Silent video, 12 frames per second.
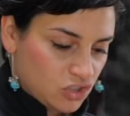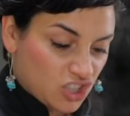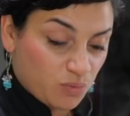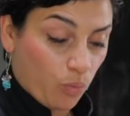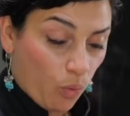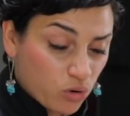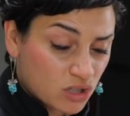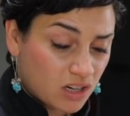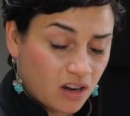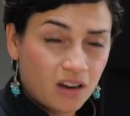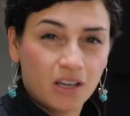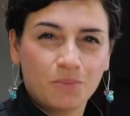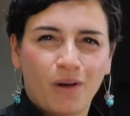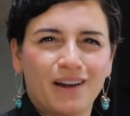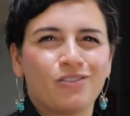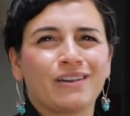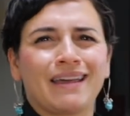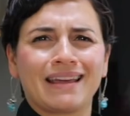just water, you might
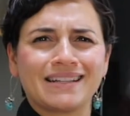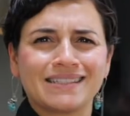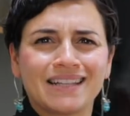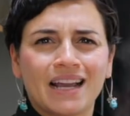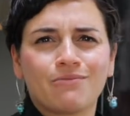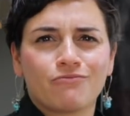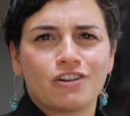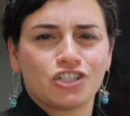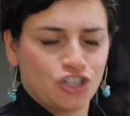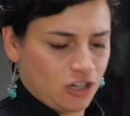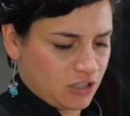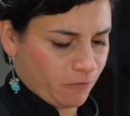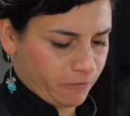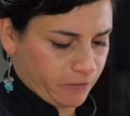not get that same richness of